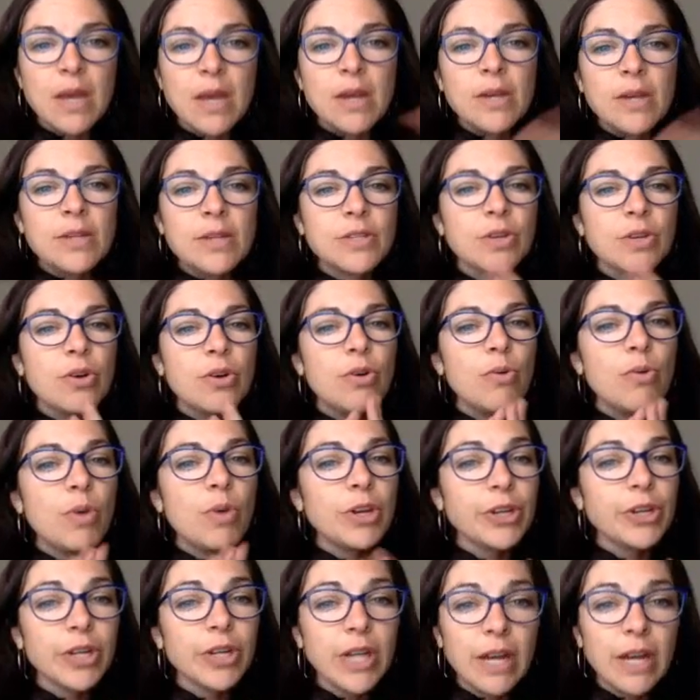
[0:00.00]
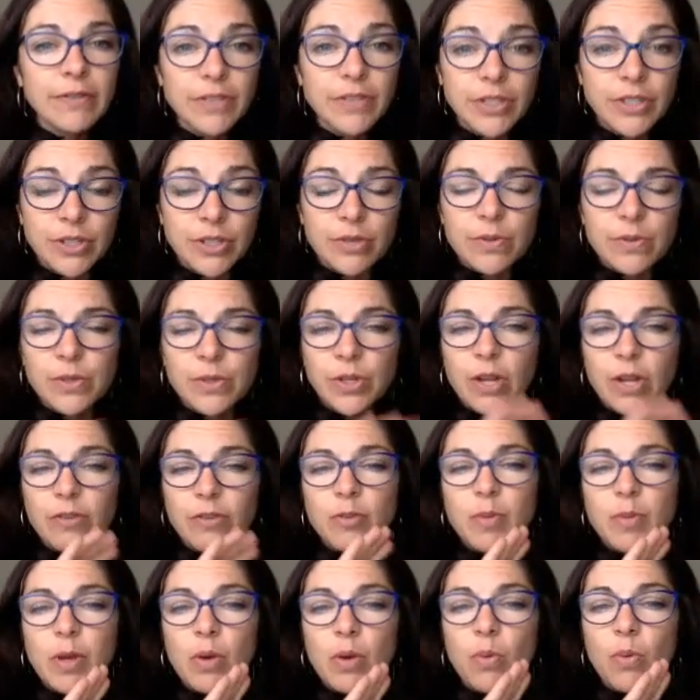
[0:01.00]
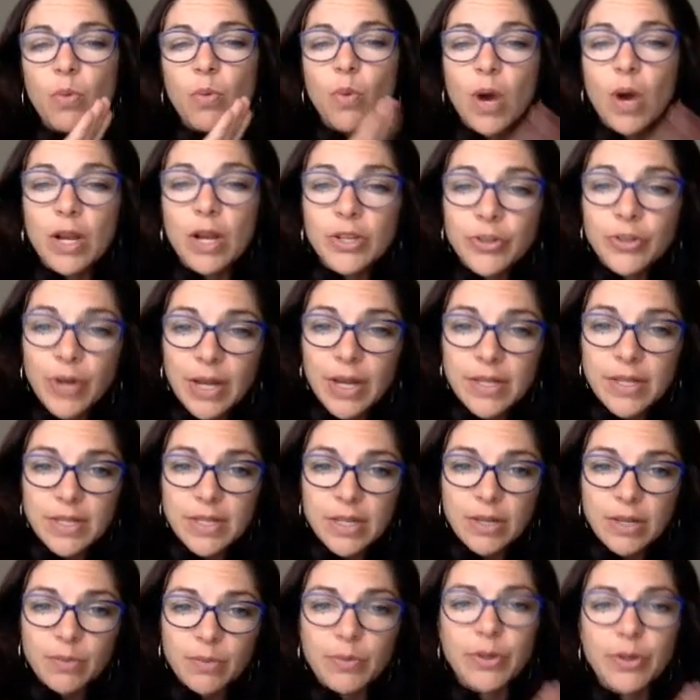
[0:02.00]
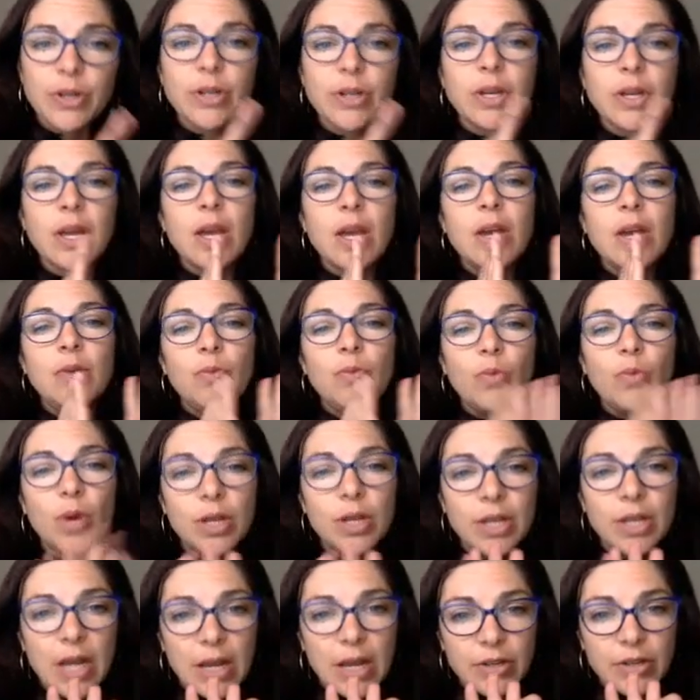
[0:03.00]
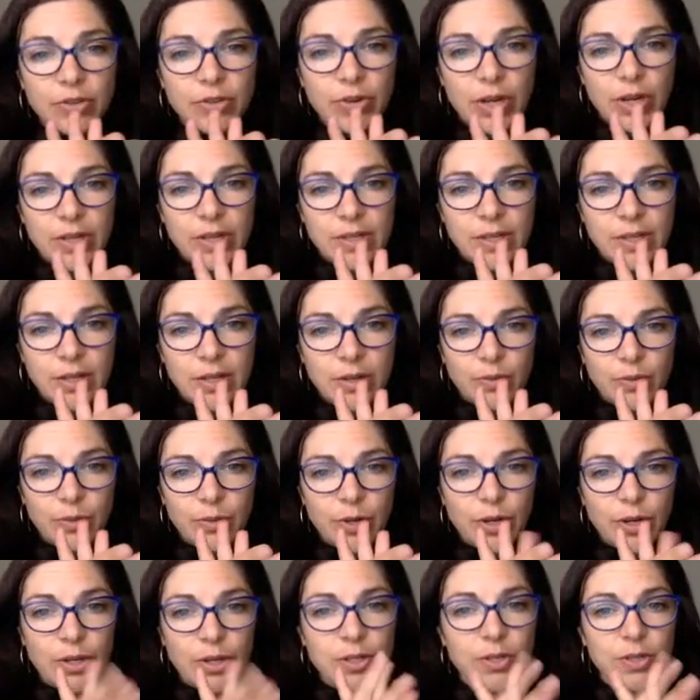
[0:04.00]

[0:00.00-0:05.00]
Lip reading: So what you're going to have to do is you're going to have to pick 1 translated work and 1 non-translated work.